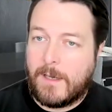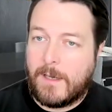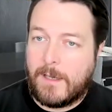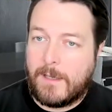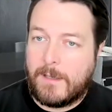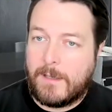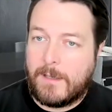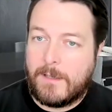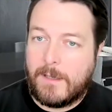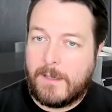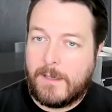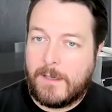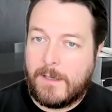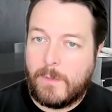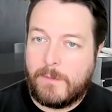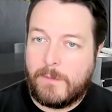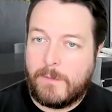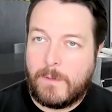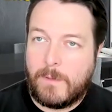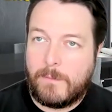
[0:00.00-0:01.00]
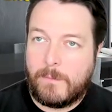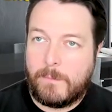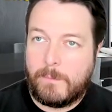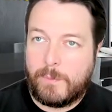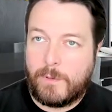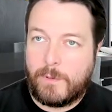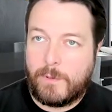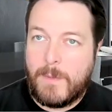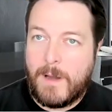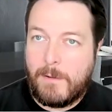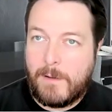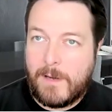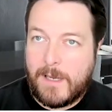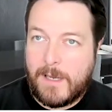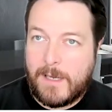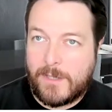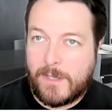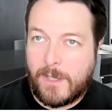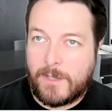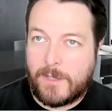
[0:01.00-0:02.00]
And we've
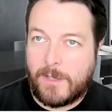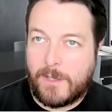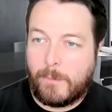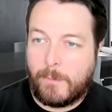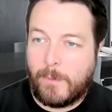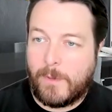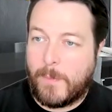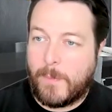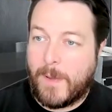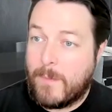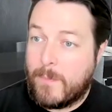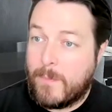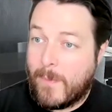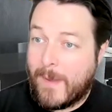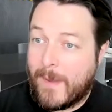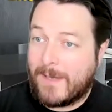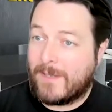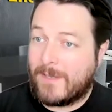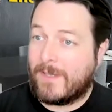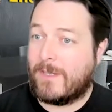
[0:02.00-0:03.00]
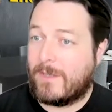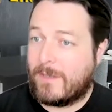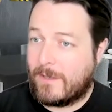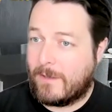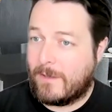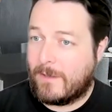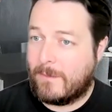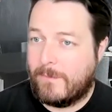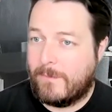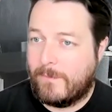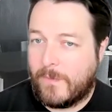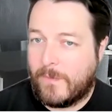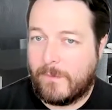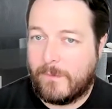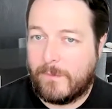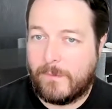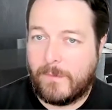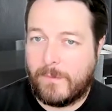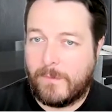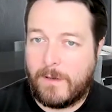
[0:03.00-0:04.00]
primarily started off with a paper-based system,
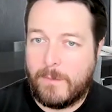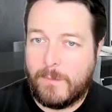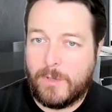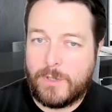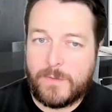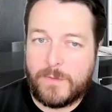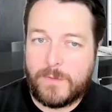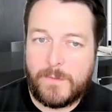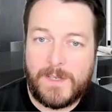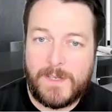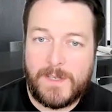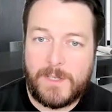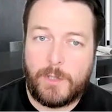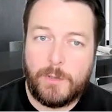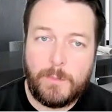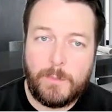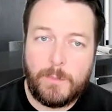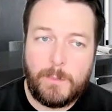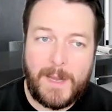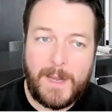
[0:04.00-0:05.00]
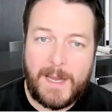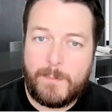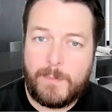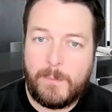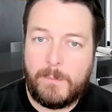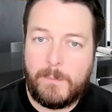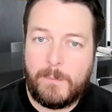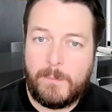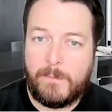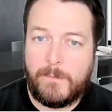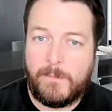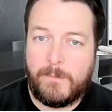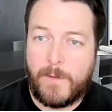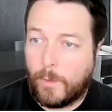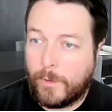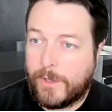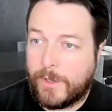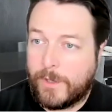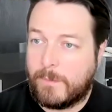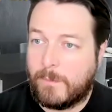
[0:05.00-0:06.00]
very much physical paper
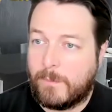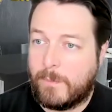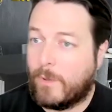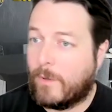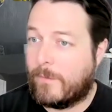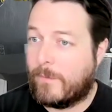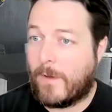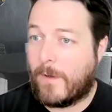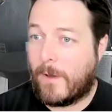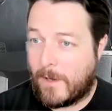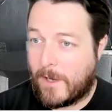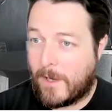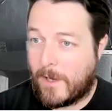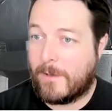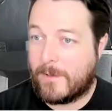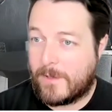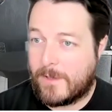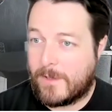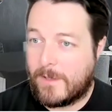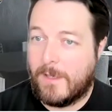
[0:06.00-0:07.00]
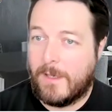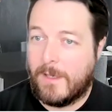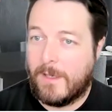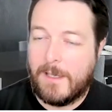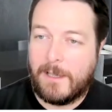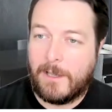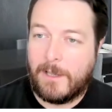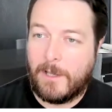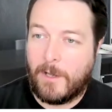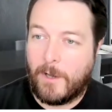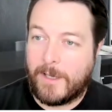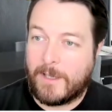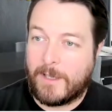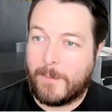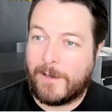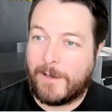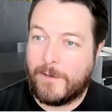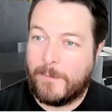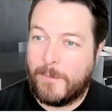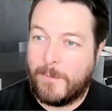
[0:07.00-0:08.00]
folders and portfolios lining
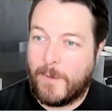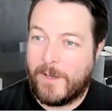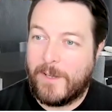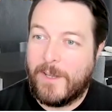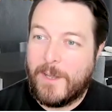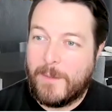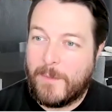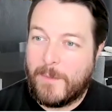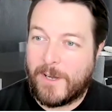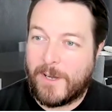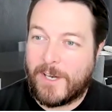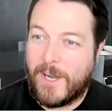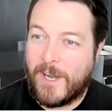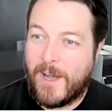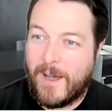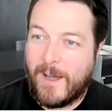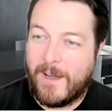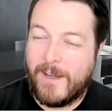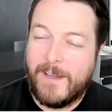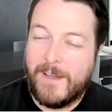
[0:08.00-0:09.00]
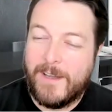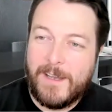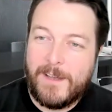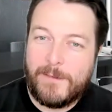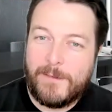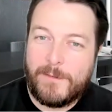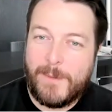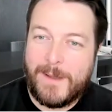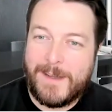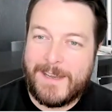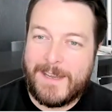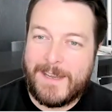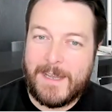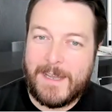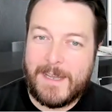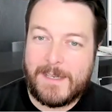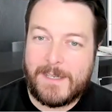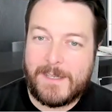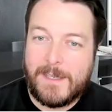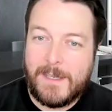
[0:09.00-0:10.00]
the back of my car for many
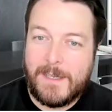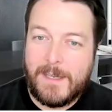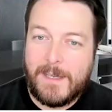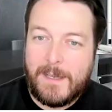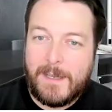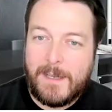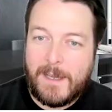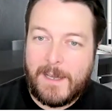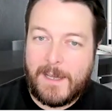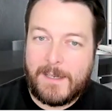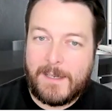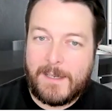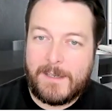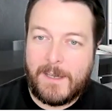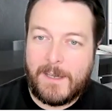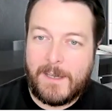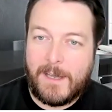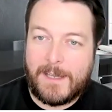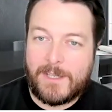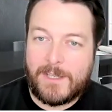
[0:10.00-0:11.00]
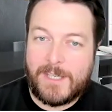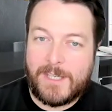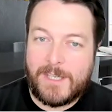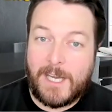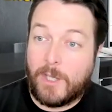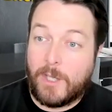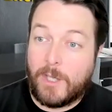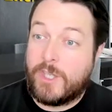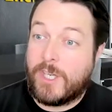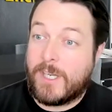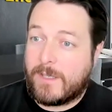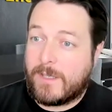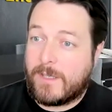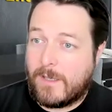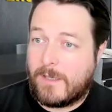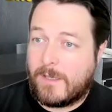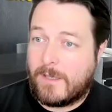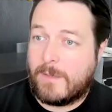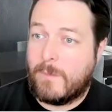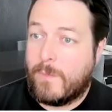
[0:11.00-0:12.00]
years. And as technology
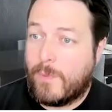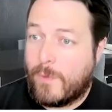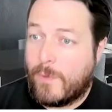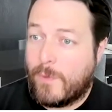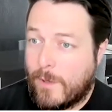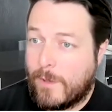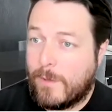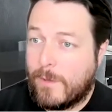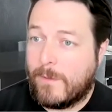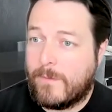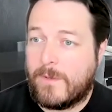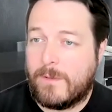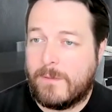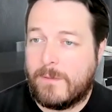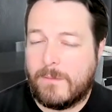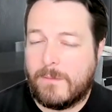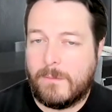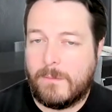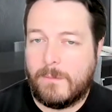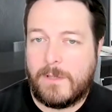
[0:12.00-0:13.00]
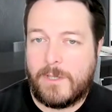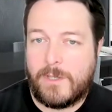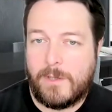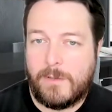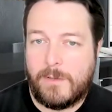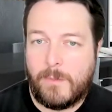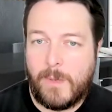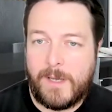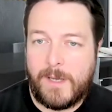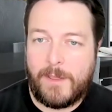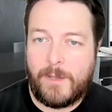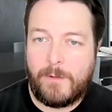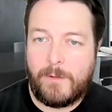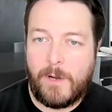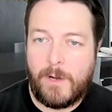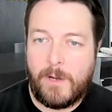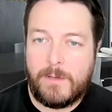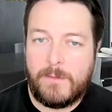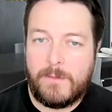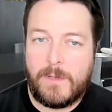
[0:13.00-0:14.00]
has improved, we sort of went down the
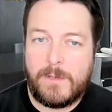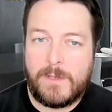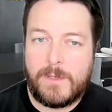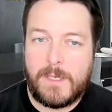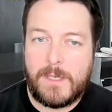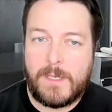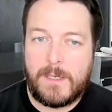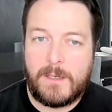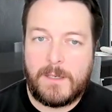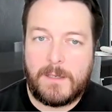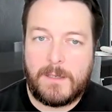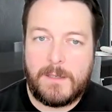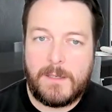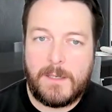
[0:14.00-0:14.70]
road of using